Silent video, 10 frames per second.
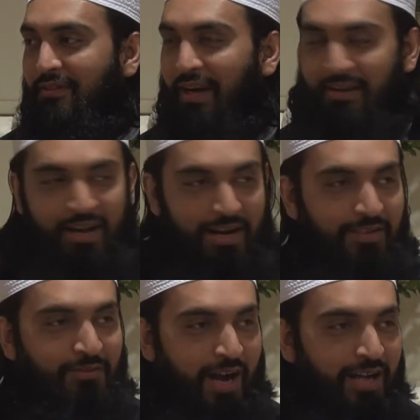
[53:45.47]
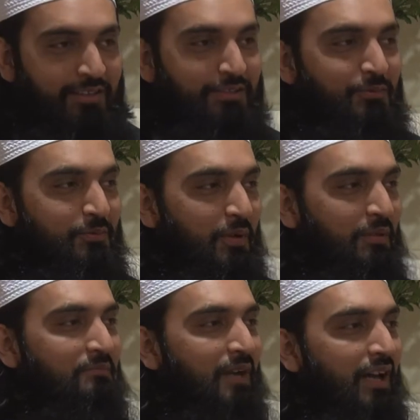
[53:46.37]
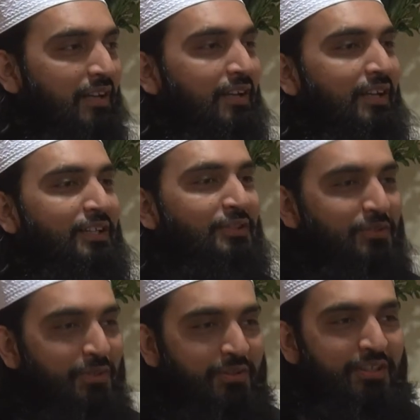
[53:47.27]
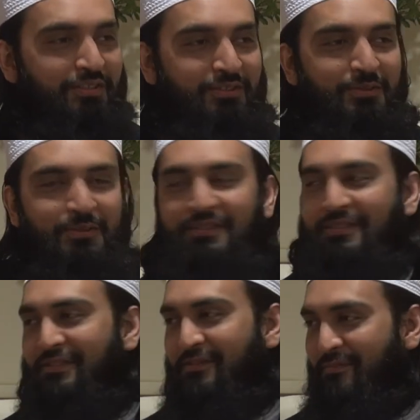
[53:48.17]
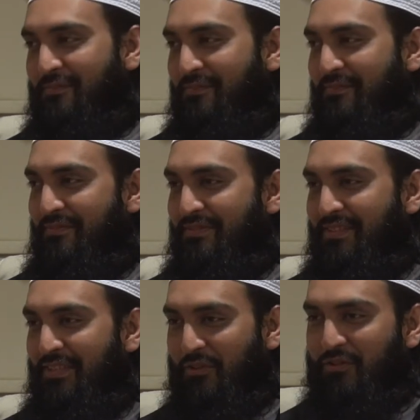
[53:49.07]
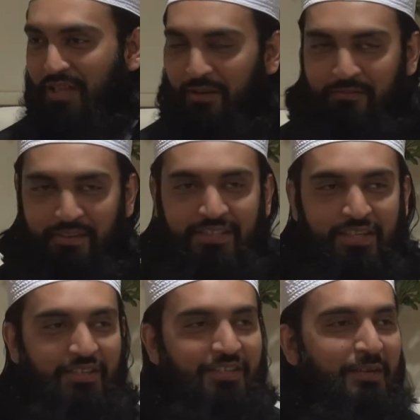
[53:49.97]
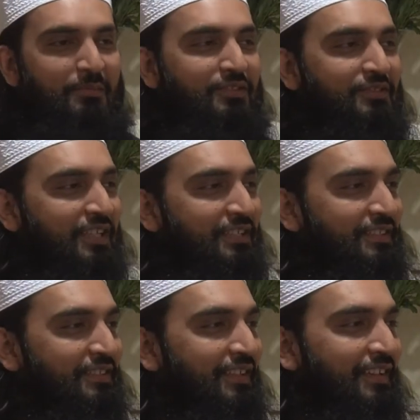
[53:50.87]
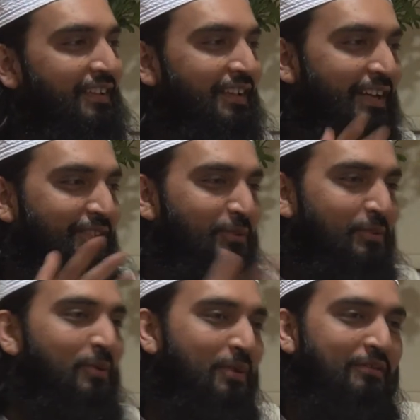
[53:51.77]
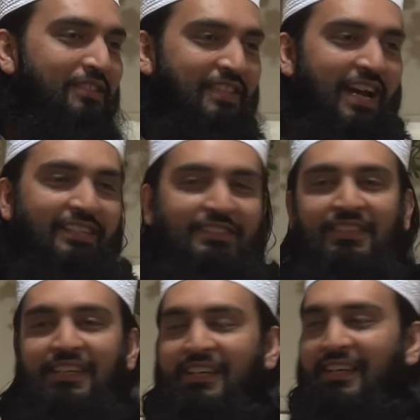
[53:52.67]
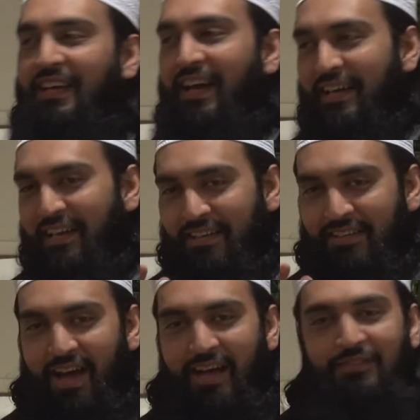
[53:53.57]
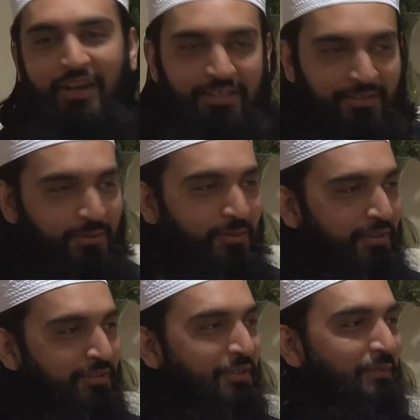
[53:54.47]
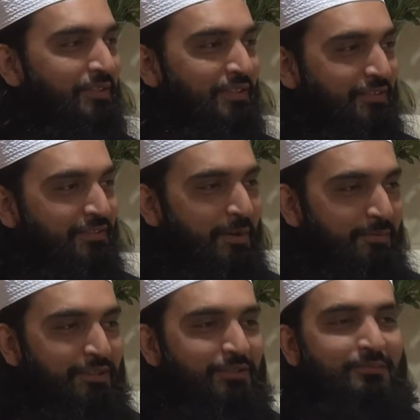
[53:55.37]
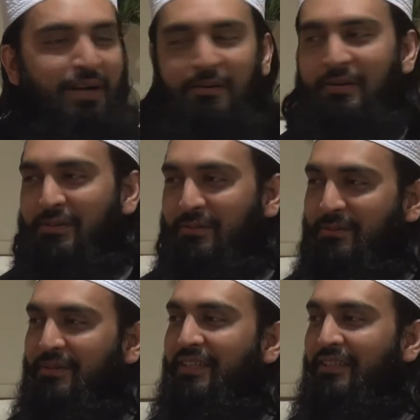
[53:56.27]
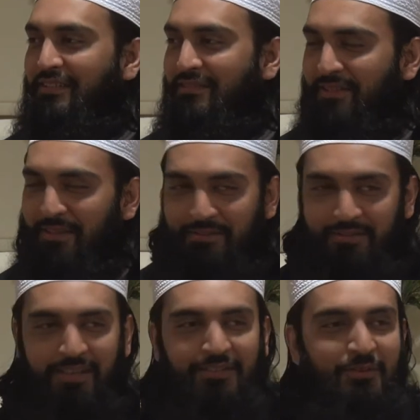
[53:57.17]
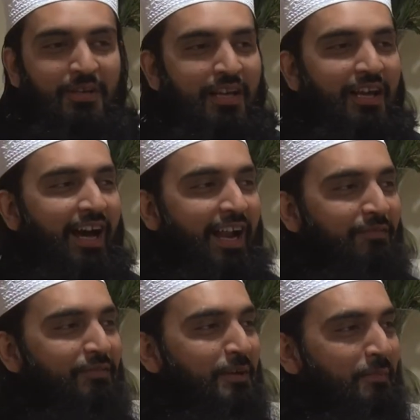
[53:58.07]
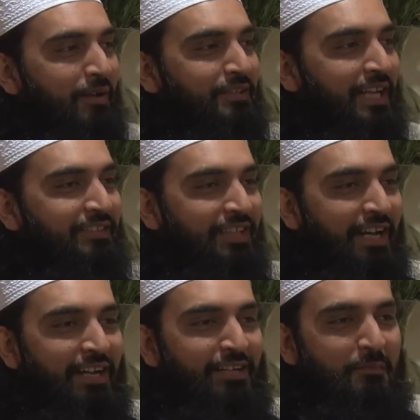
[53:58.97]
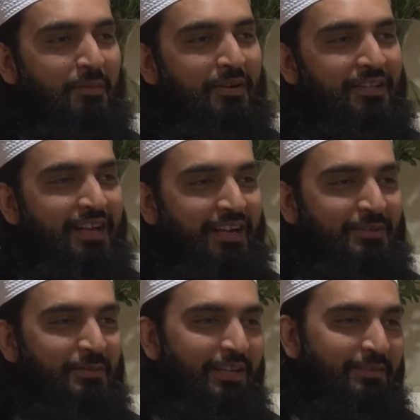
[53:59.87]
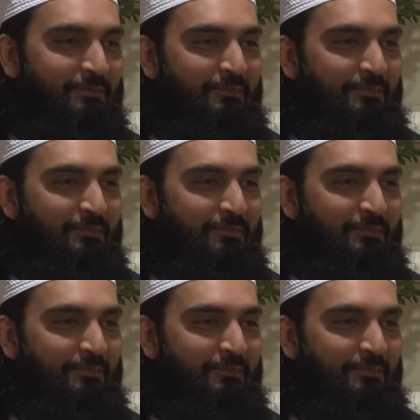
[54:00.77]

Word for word: And, and I tried this with one of my youngest students just a physical demonstration. I took hold of his hand and I started talking to him. I said, Assalamu alaikum, how are you? I started to, and after about 10 seconds, he pulled his hand away.